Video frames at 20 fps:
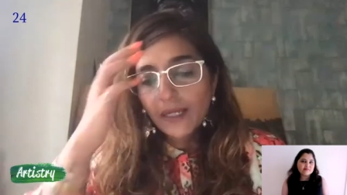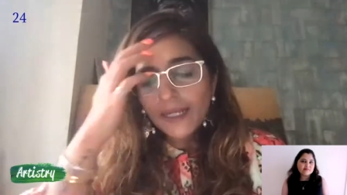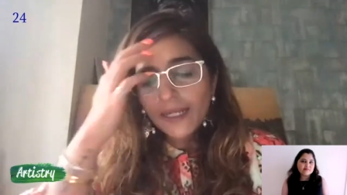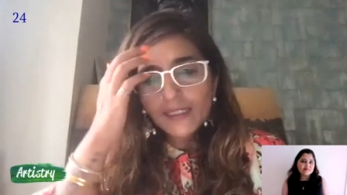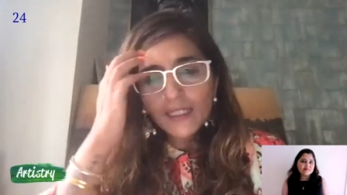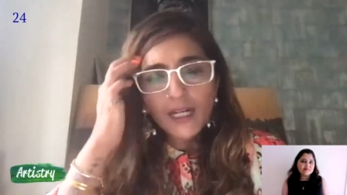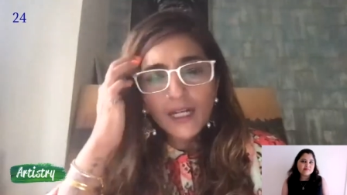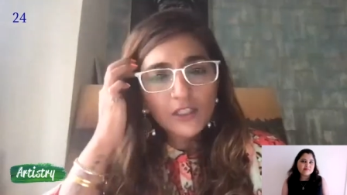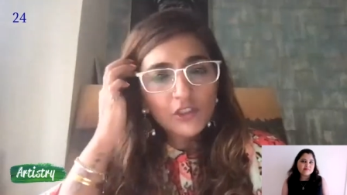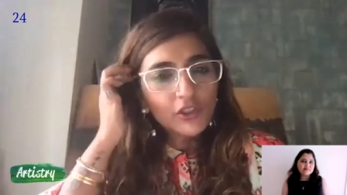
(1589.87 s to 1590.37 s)

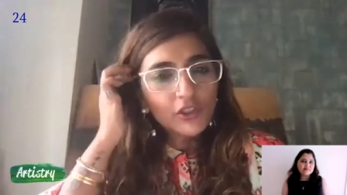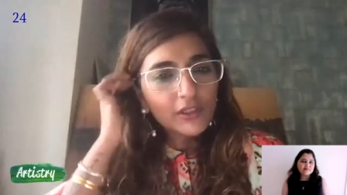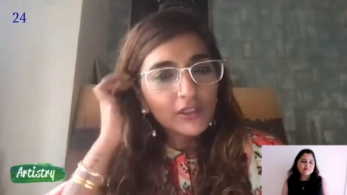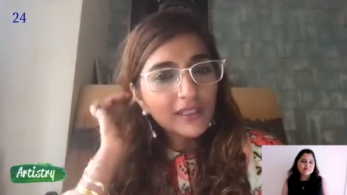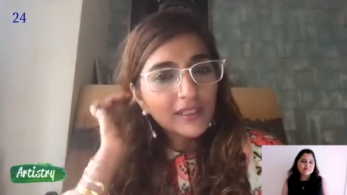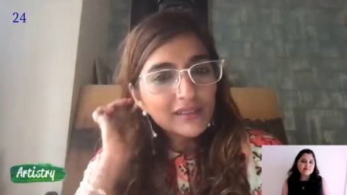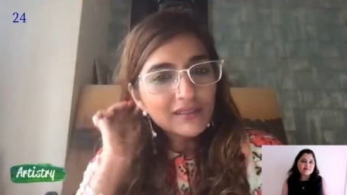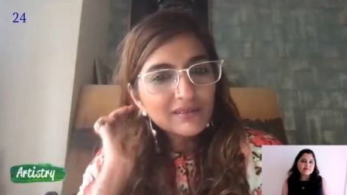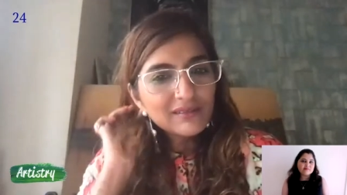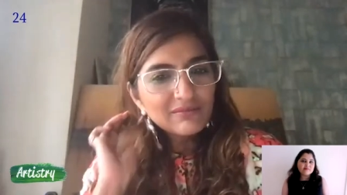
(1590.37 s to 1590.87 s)
and culture
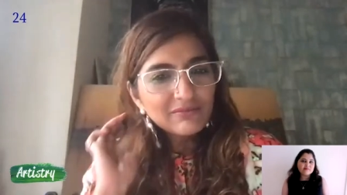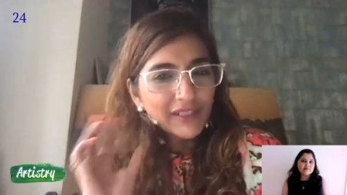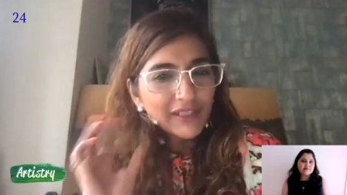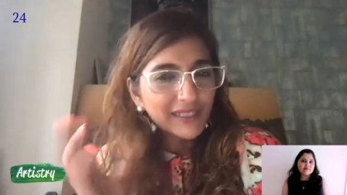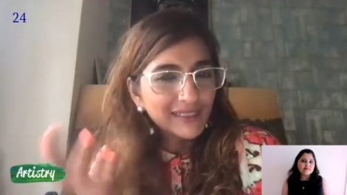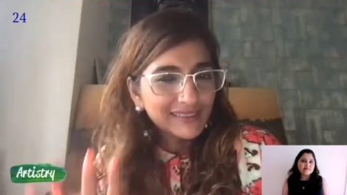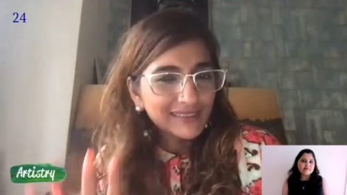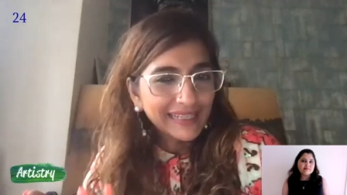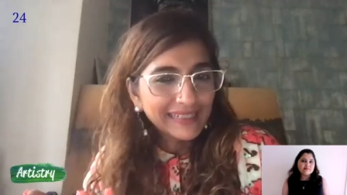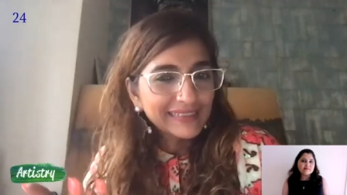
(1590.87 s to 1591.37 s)
that
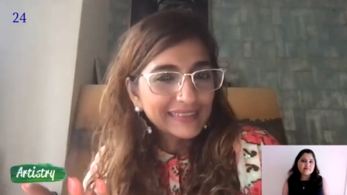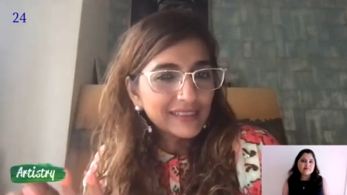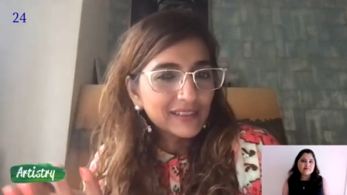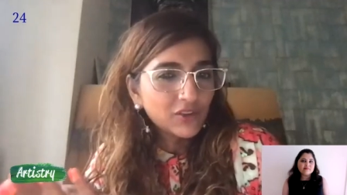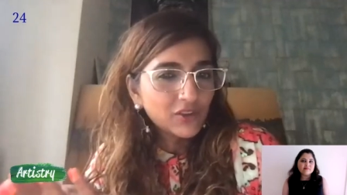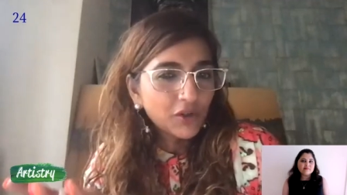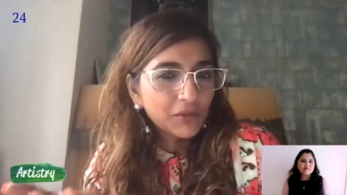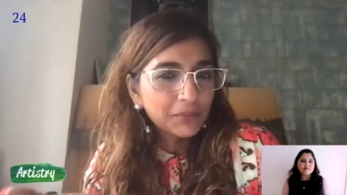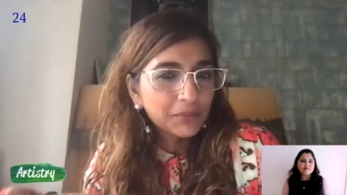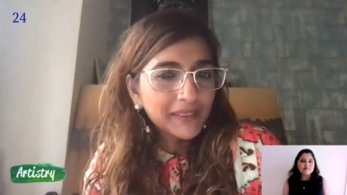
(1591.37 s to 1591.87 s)
very sadly is
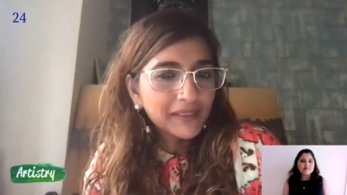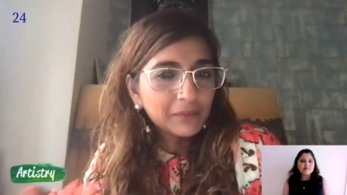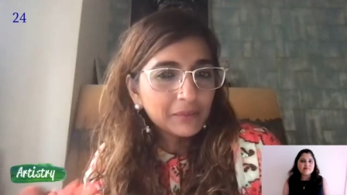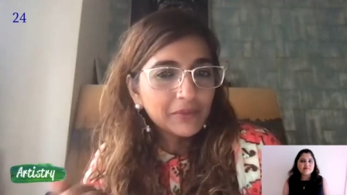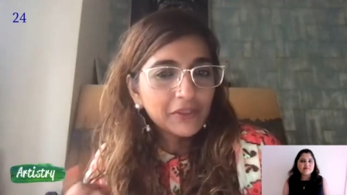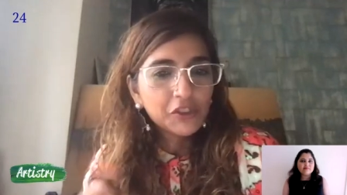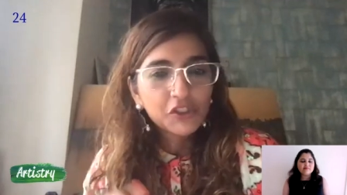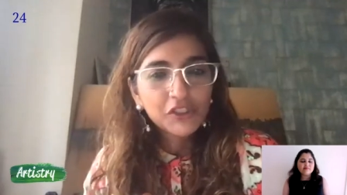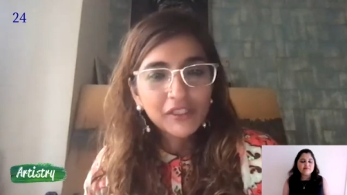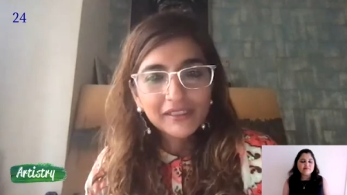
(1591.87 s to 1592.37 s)
not being
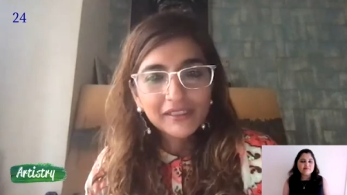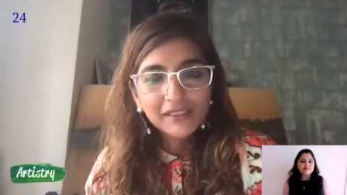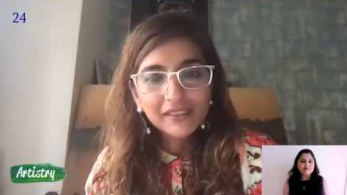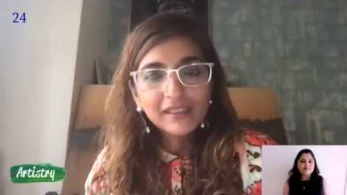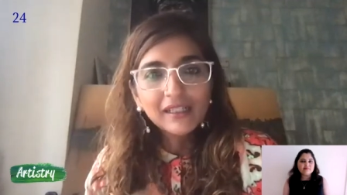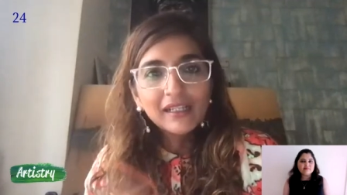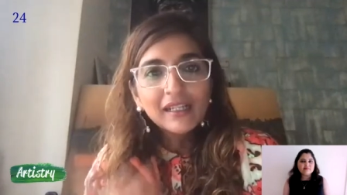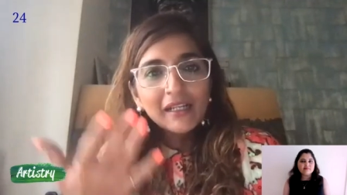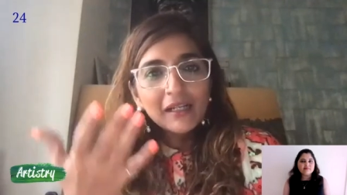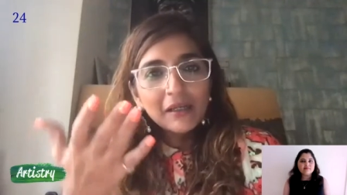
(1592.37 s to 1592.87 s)
appreciated
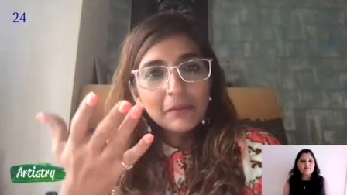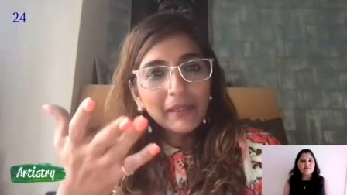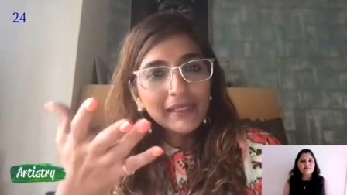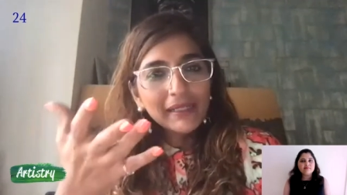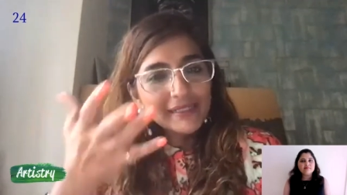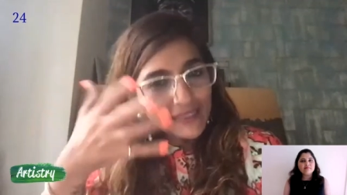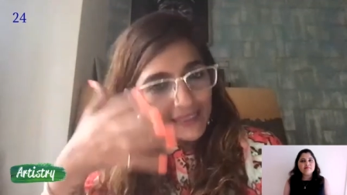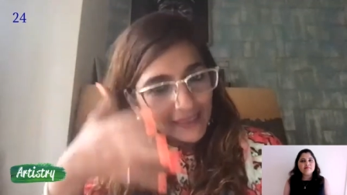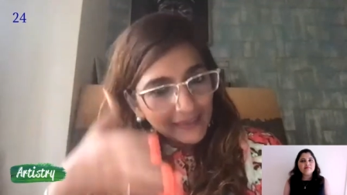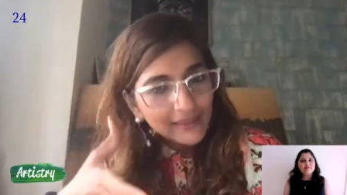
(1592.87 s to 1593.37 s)
by
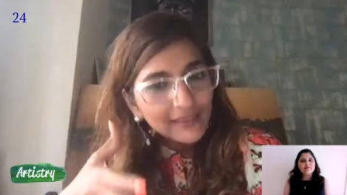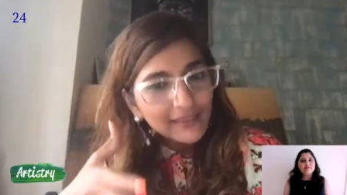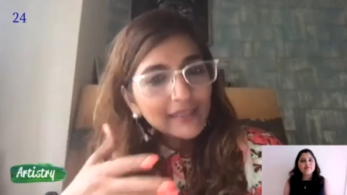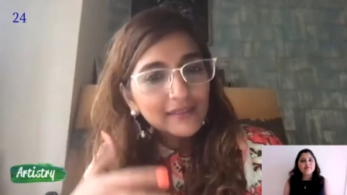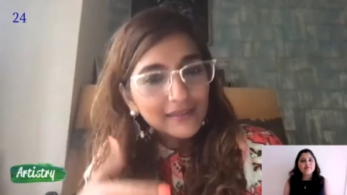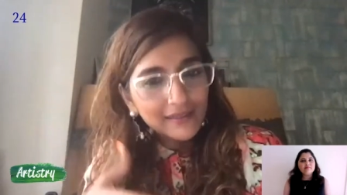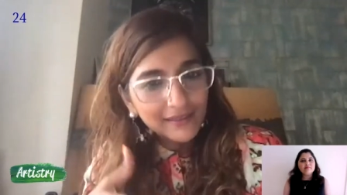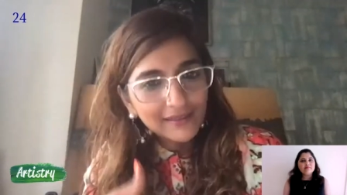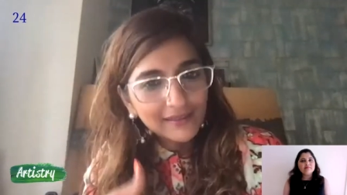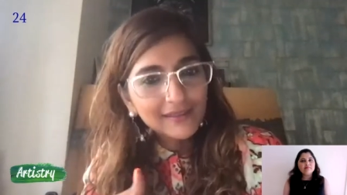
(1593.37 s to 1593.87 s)
the
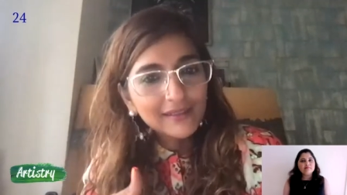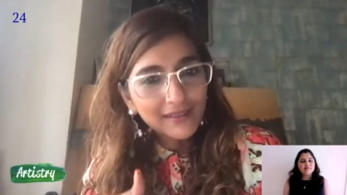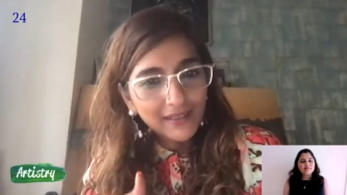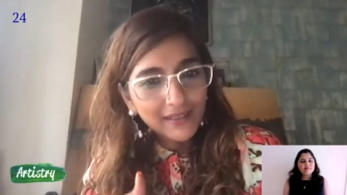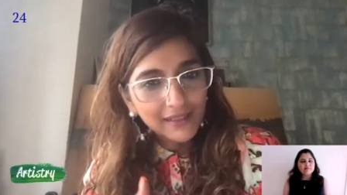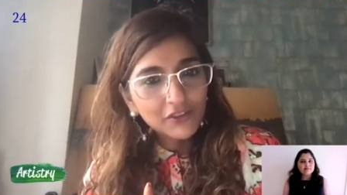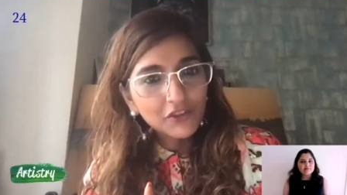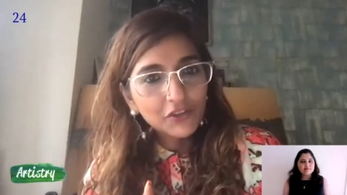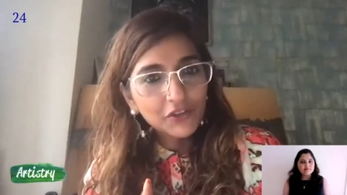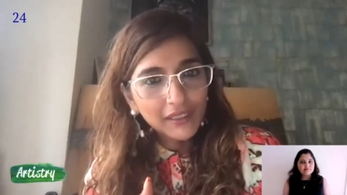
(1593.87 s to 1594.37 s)
Indians in the
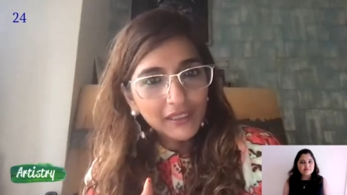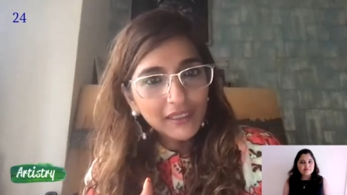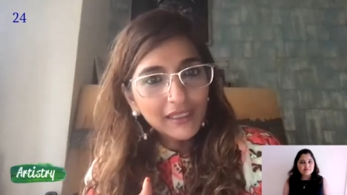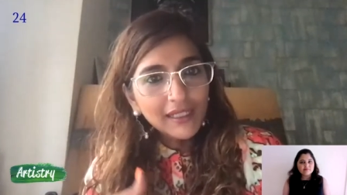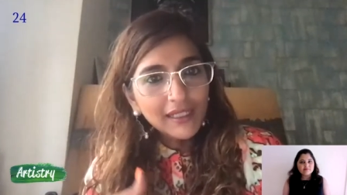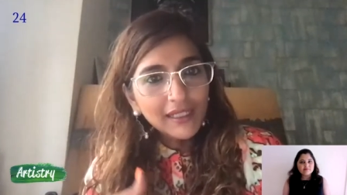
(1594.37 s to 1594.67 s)
country.